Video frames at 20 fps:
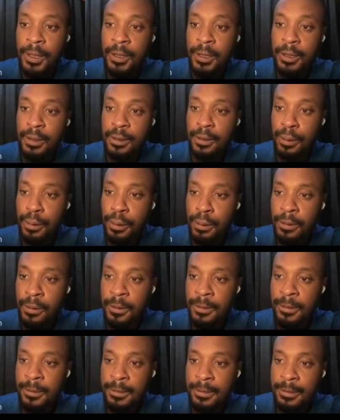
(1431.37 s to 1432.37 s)
So
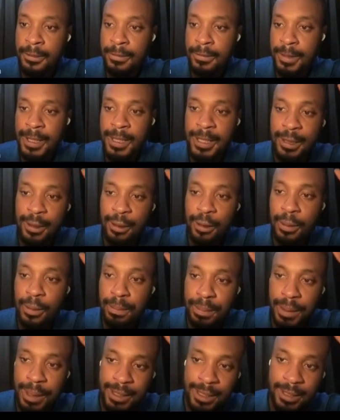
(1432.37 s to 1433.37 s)
this is the
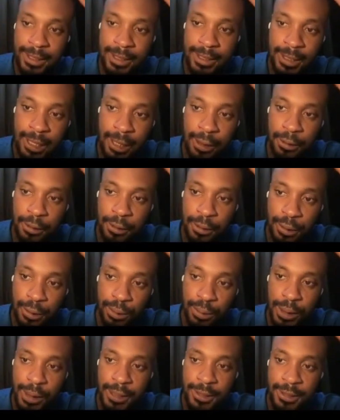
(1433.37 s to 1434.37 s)
complexity that comes
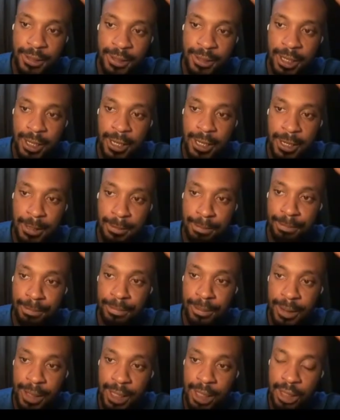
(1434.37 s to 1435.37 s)
with
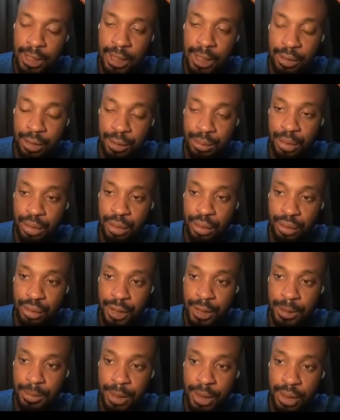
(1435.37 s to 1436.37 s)
large language
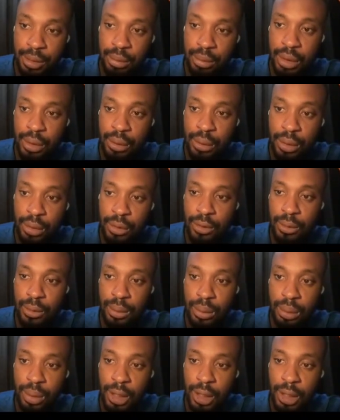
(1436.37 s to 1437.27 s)
models, especially when you want to